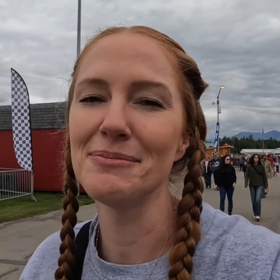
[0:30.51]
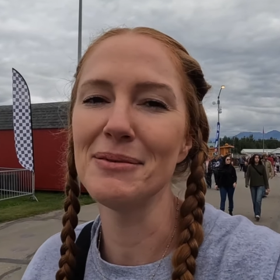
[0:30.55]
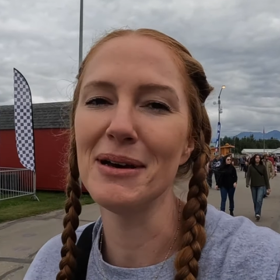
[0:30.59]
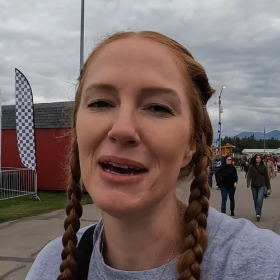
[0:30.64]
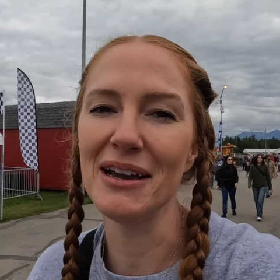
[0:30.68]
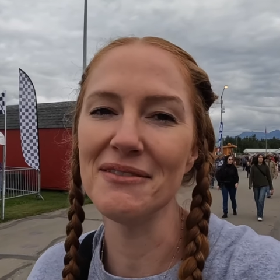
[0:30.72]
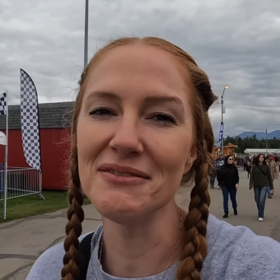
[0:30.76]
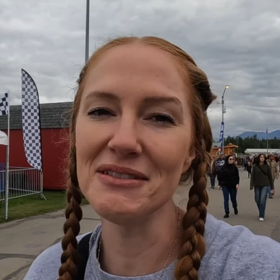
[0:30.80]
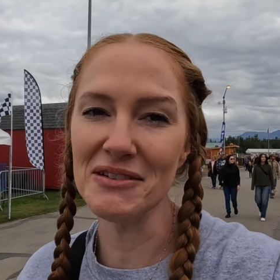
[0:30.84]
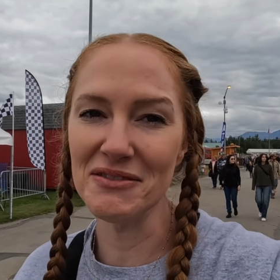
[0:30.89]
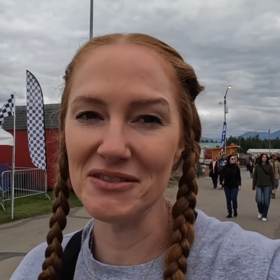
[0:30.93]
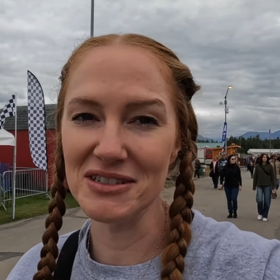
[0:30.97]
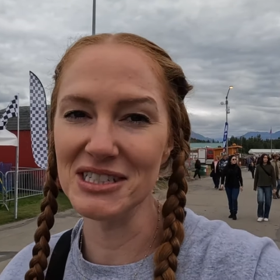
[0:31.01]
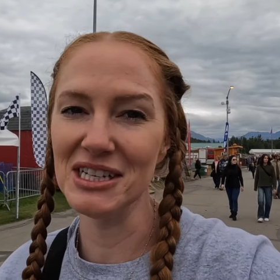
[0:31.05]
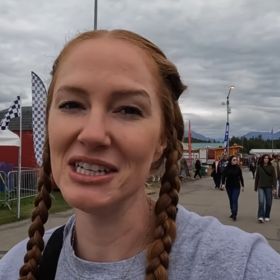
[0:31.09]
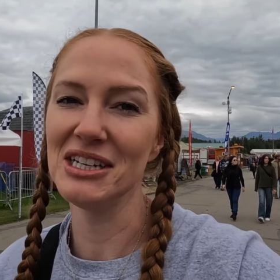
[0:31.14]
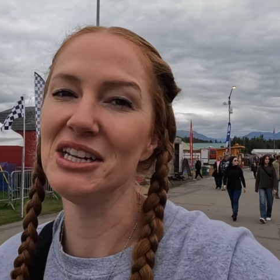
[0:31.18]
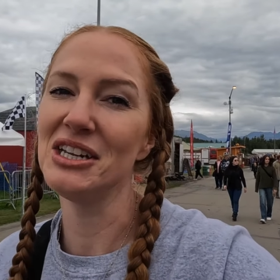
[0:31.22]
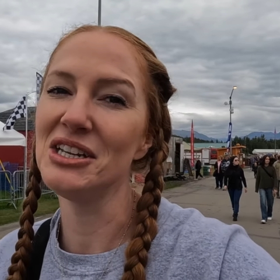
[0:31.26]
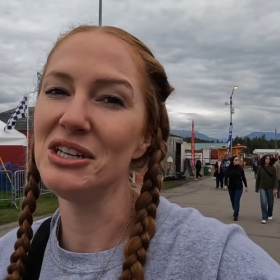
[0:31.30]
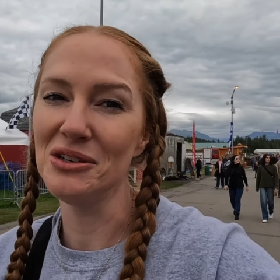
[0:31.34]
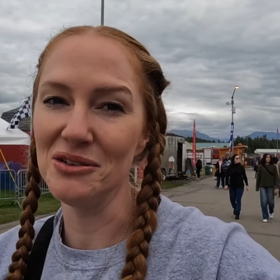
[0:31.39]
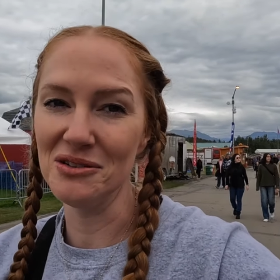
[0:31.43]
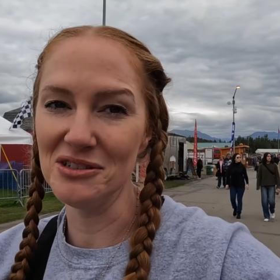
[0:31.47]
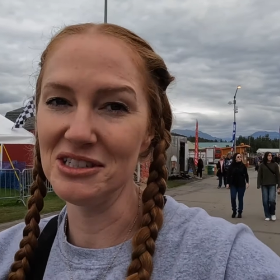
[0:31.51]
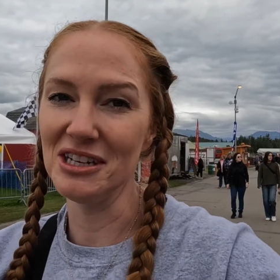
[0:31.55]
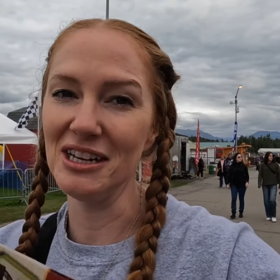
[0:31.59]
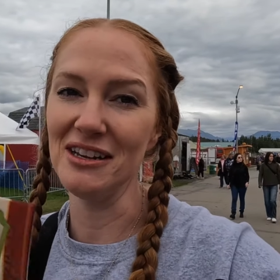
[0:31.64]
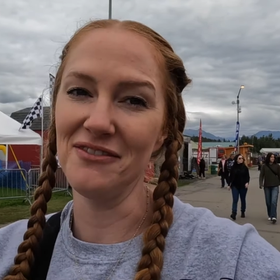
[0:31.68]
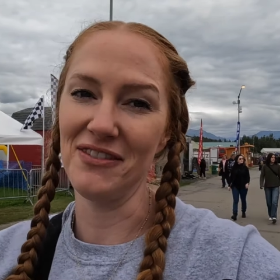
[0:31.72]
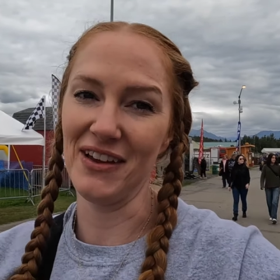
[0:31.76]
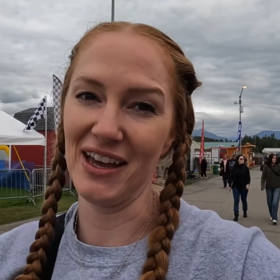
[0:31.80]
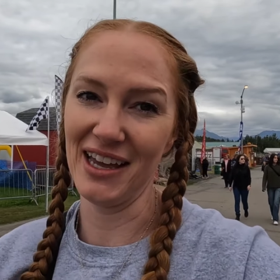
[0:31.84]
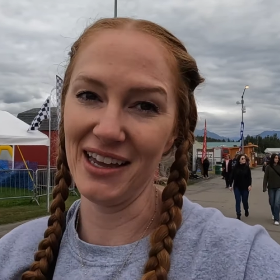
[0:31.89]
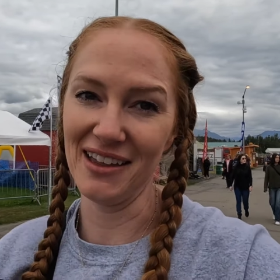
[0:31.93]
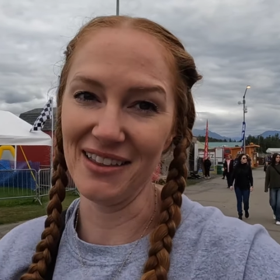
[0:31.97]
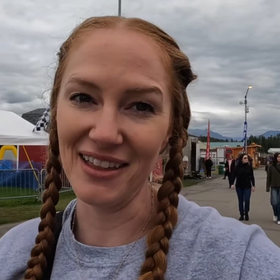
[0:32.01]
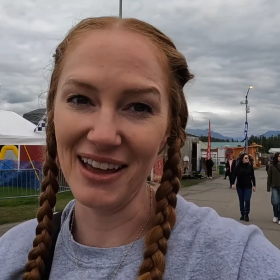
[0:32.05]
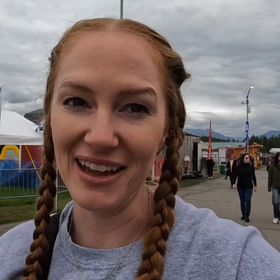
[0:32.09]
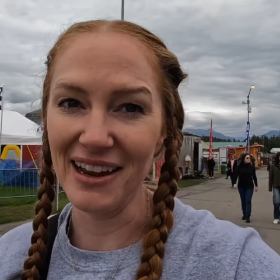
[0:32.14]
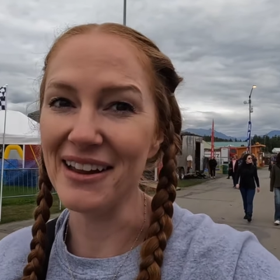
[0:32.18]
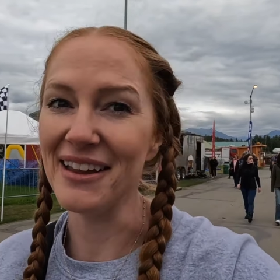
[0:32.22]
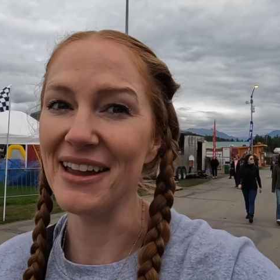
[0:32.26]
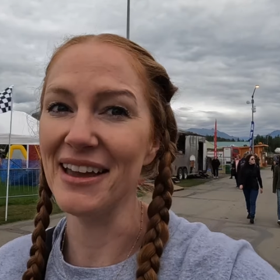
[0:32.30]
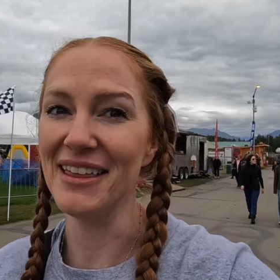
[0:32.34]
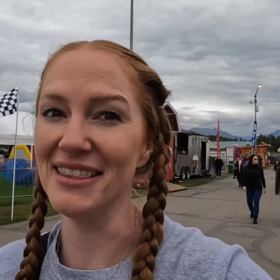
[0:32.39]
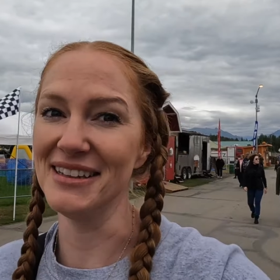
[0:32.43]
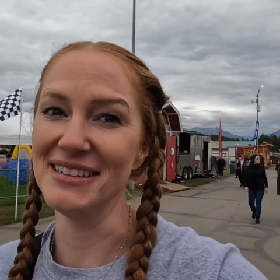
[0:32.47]
but I've never done a huge event like
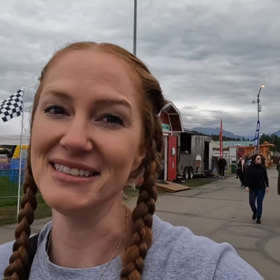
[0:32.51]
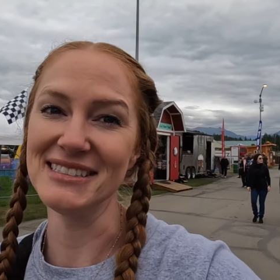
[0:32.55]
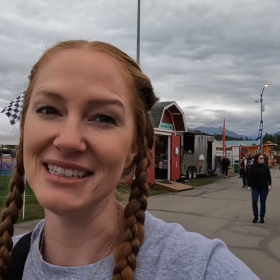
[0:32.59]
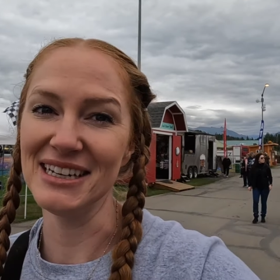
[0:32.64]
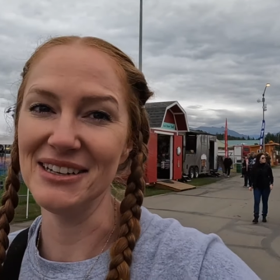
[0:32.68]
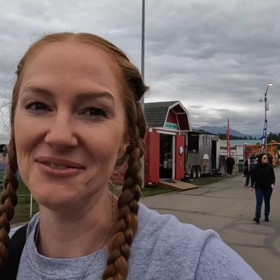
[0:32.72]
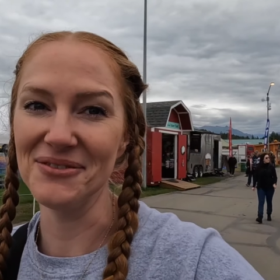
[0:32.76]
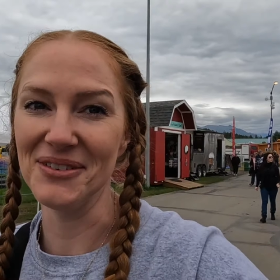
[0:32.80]
the state